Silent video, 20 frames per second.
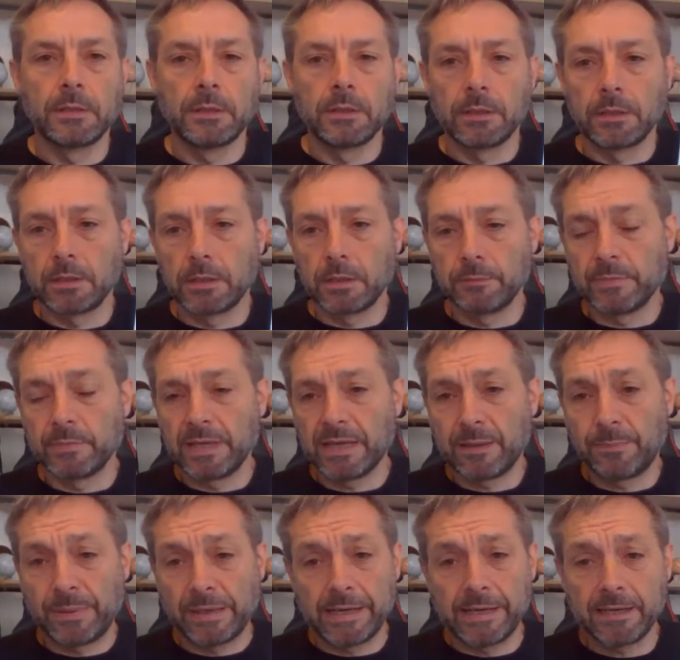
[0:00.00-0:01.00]

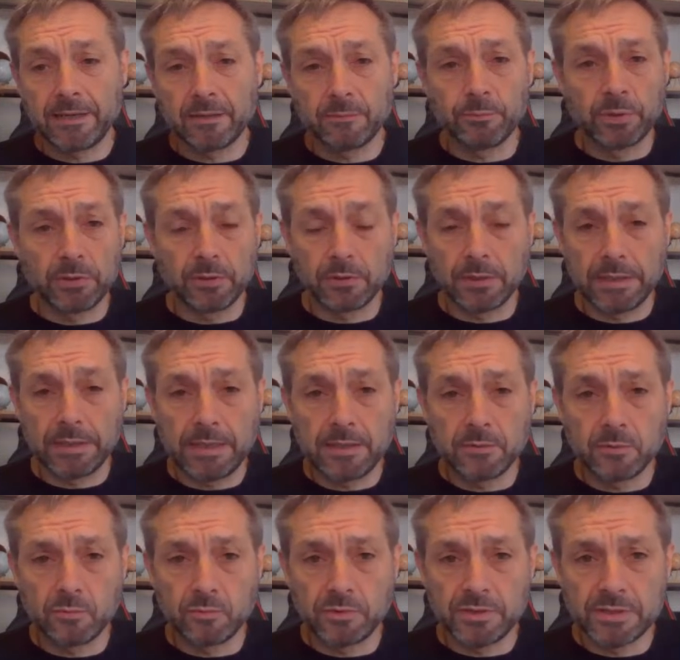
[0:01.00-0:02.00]
Pagan, but
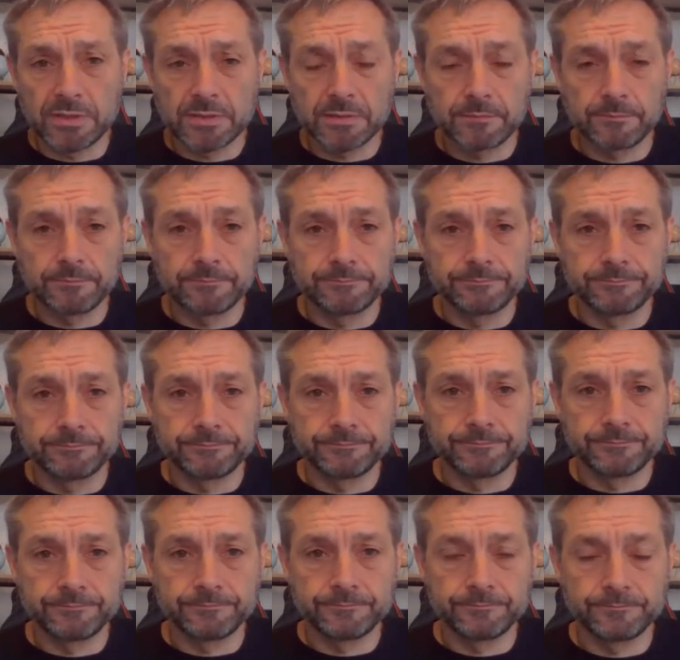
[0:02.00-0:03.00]
eagles,
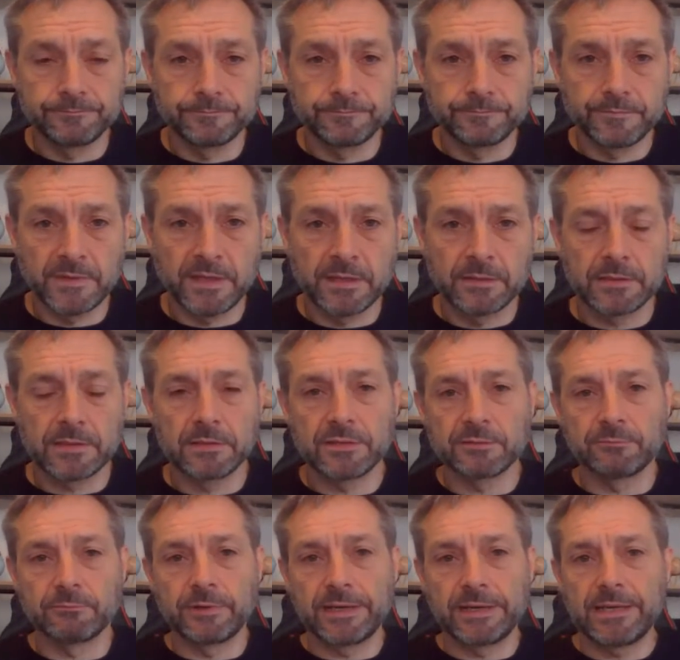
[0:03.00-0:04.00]
there's a
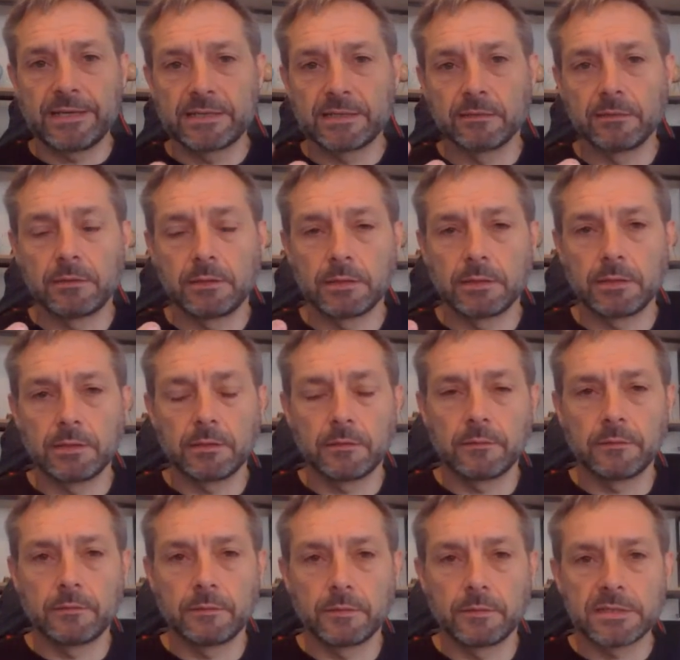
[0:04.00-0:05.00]
reason that
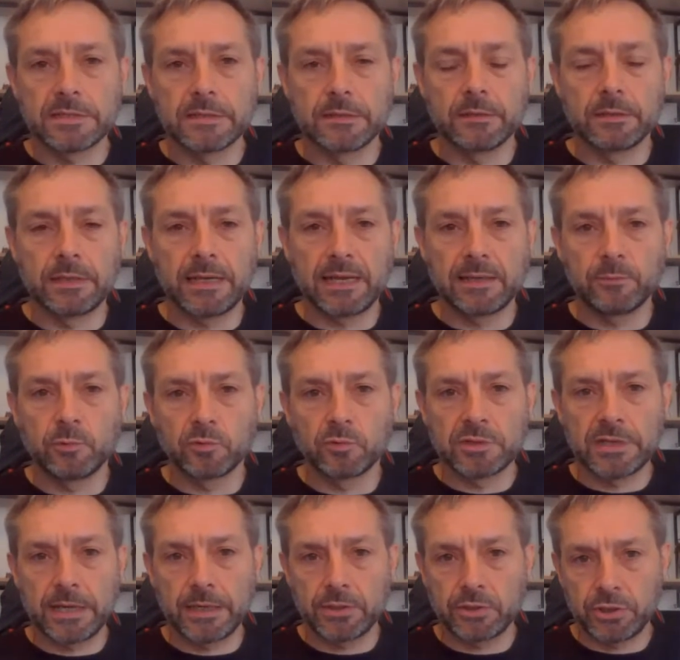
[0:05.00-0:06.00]
certain animals
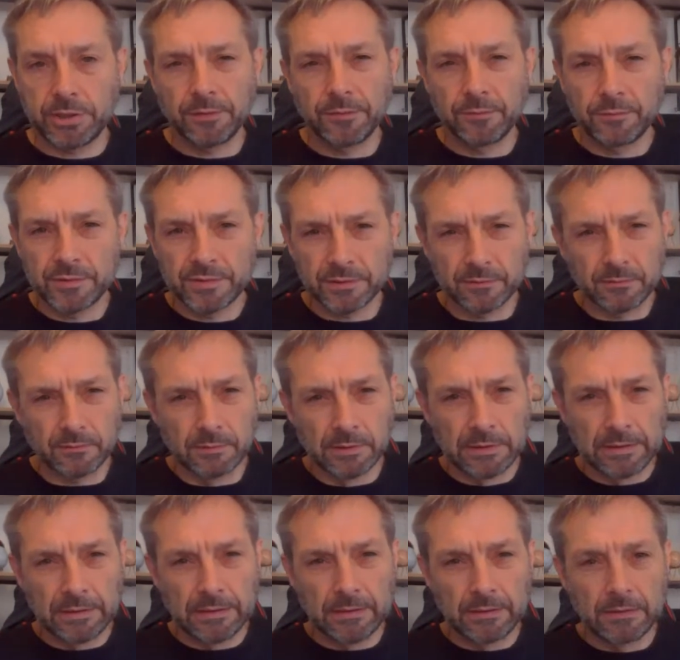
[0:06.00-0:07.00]
get chosen
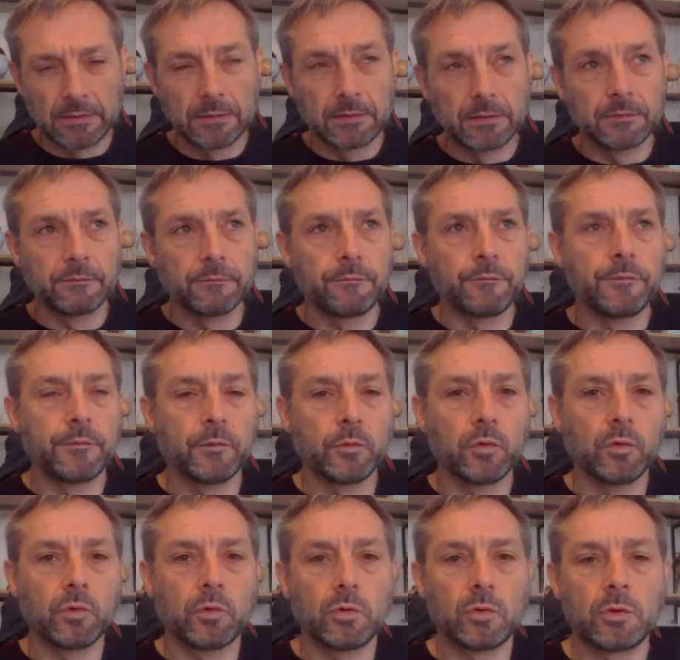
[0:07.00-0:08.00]

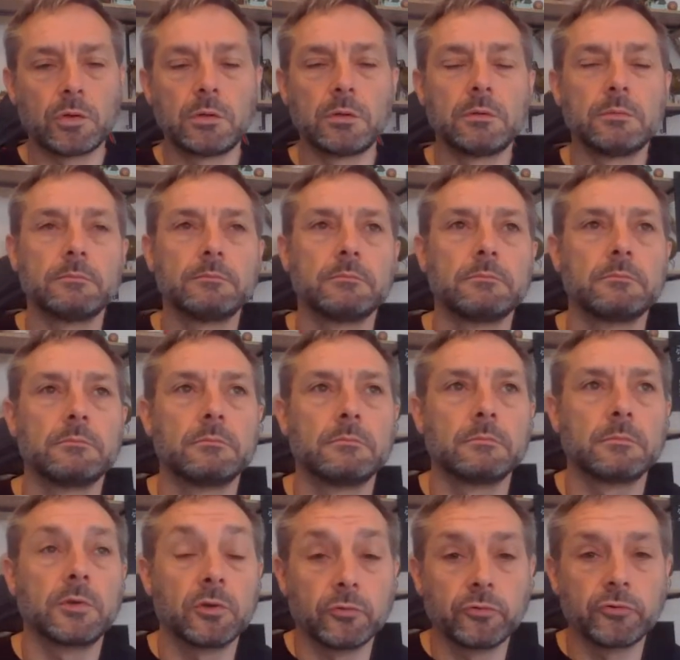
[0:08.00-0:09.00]
for
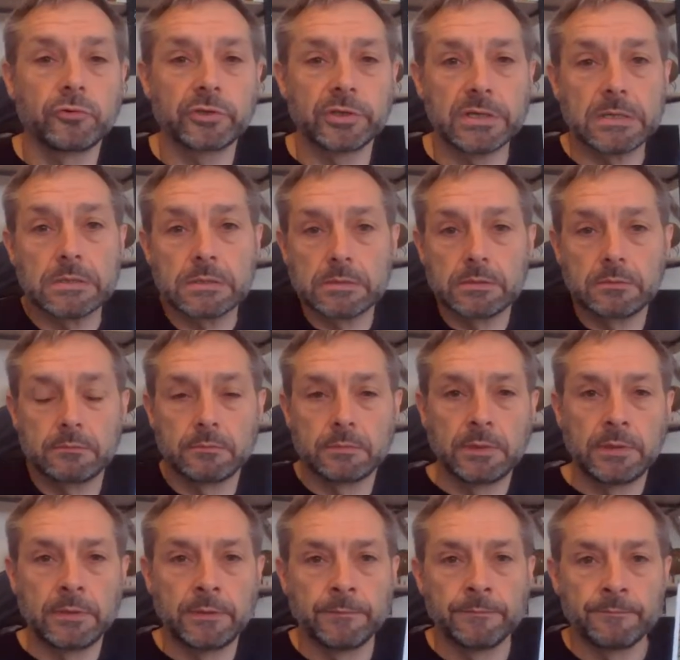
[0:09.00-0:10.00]
countries.
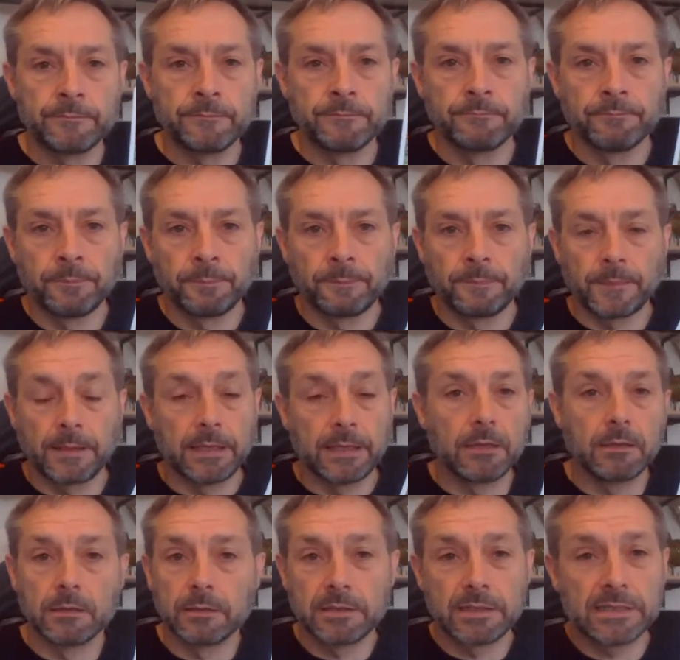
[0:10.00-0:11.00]

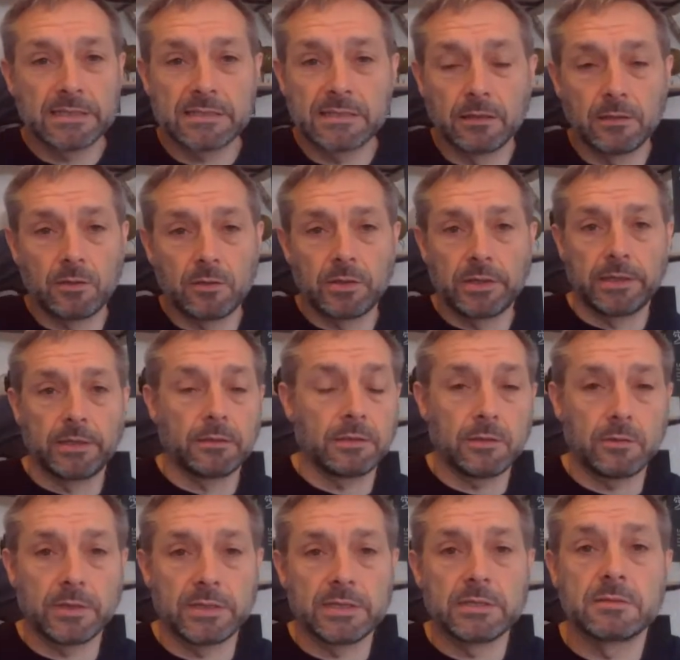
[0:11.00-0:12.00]
England, it's the lion, and
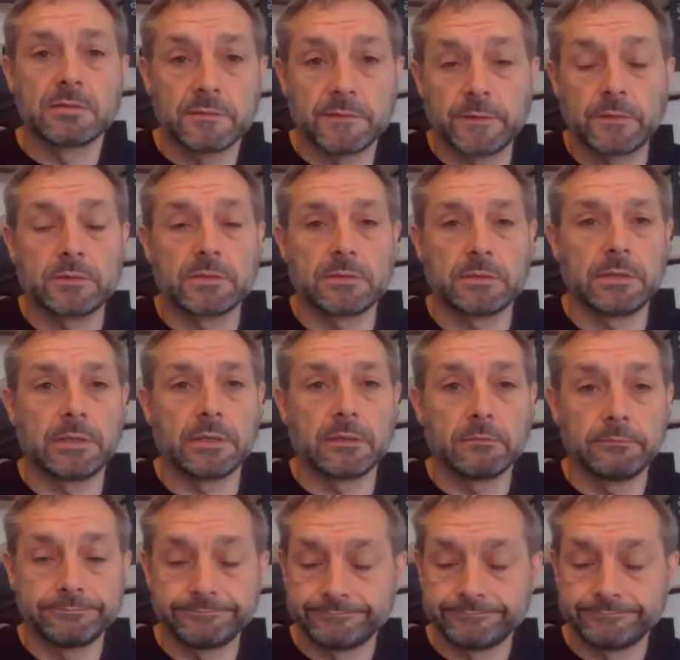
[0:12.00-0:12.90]
lions, as far as and